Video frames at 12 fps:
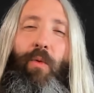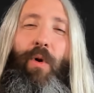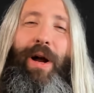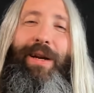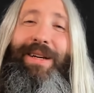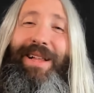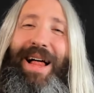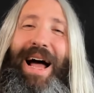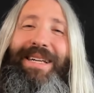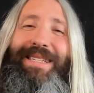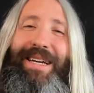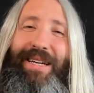One
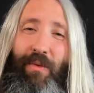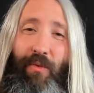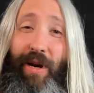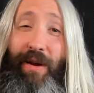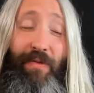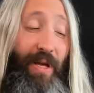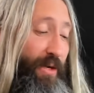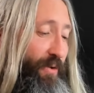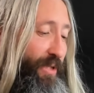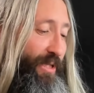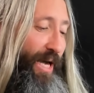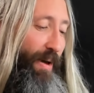classic riff that
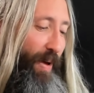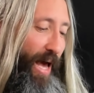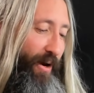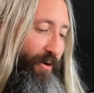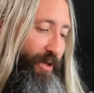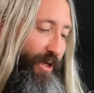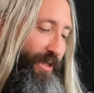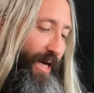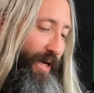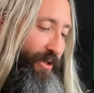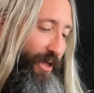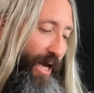uses that pattern, doesn't
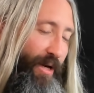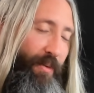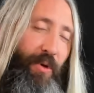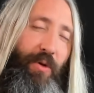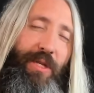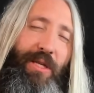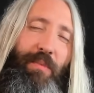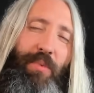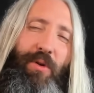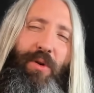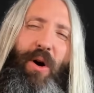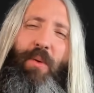actually end up using the
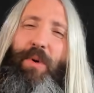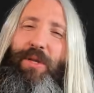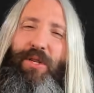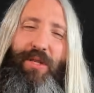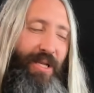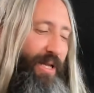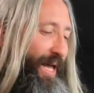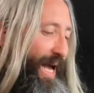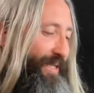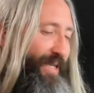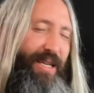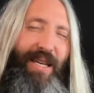blue note, but just
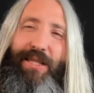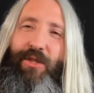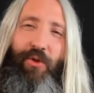classic, is